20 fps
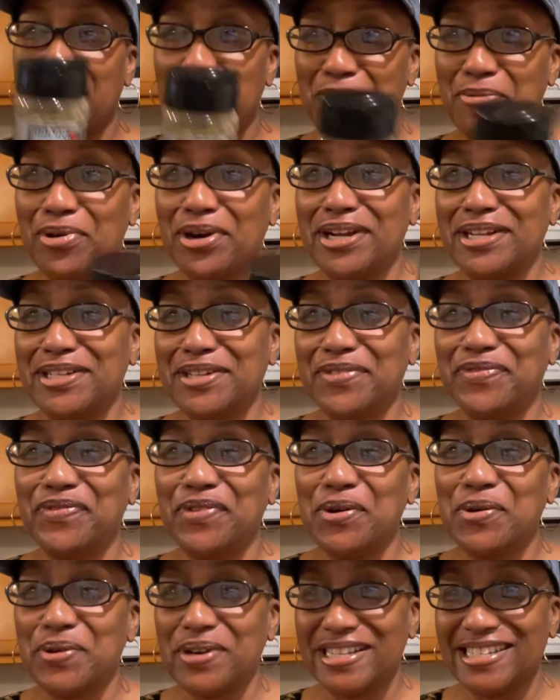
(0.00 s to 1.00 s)
wanted to
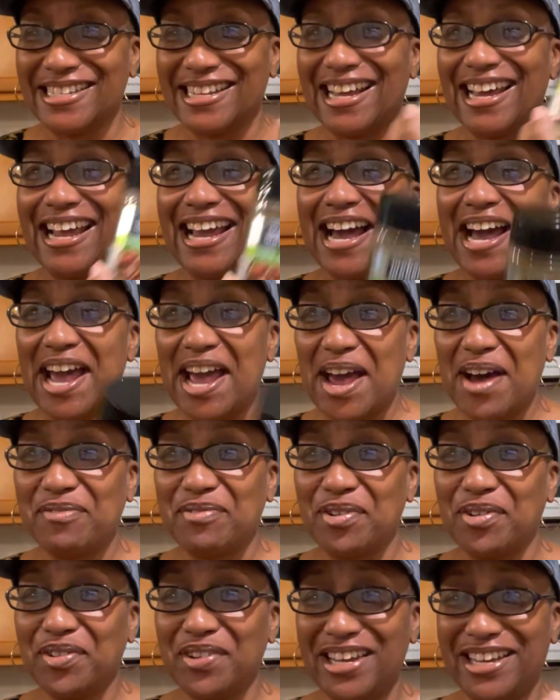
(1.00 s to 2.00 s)
focus, like I have
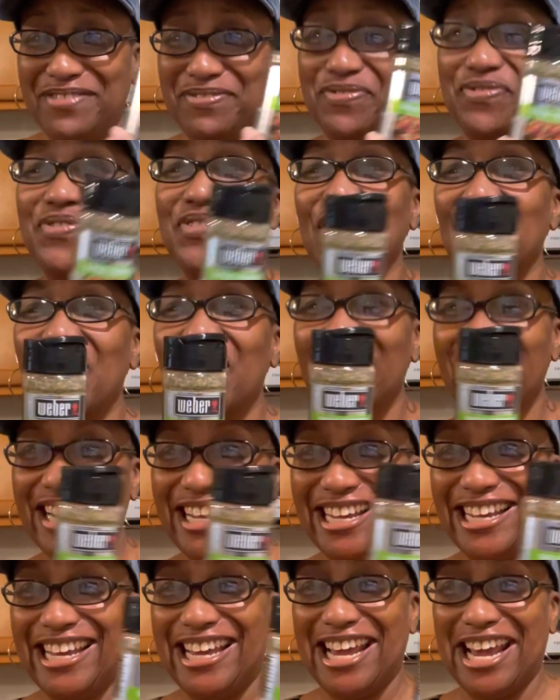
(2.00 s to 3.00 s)
a
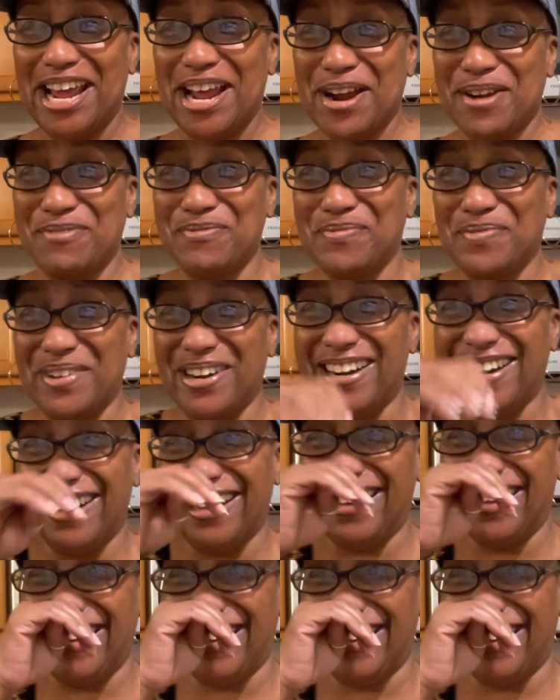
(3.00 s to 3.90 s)
vlogging camera?